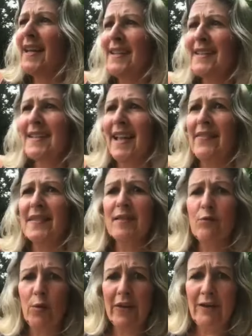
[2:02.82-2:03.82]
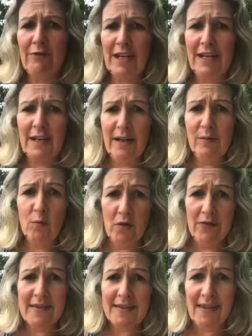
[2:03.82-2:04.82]
any sense of what they really
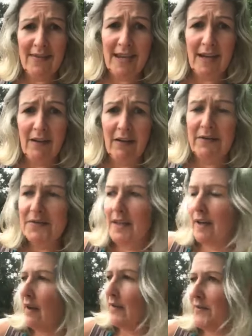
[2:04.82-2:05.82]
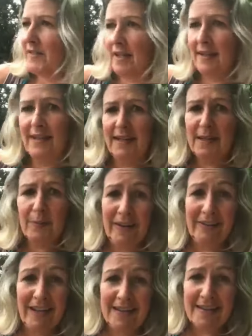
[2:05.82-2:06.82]
want in their lives. And I've certainly
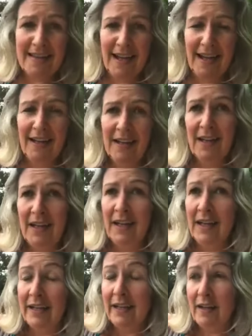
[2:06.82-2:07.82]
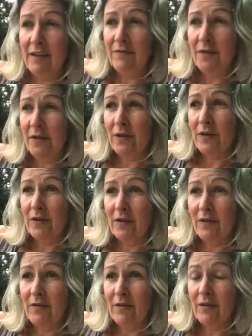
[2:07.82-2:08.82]
experienced that,
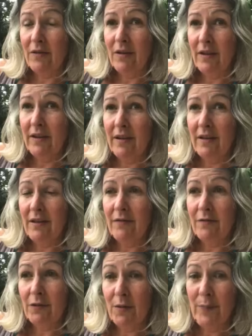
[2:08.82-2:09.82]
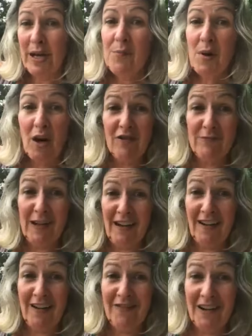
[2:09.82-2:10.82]
for a big part of my
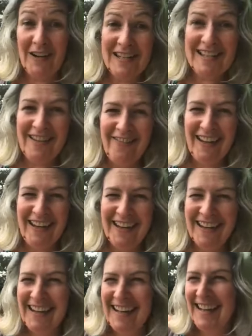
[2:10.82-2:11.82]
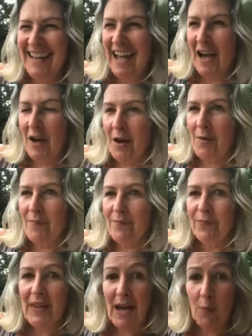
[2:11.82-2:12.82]
life. I was living
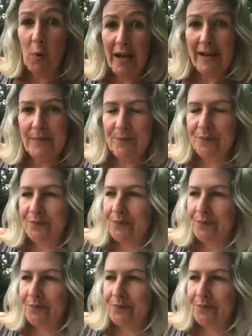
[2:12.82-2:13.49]
that way.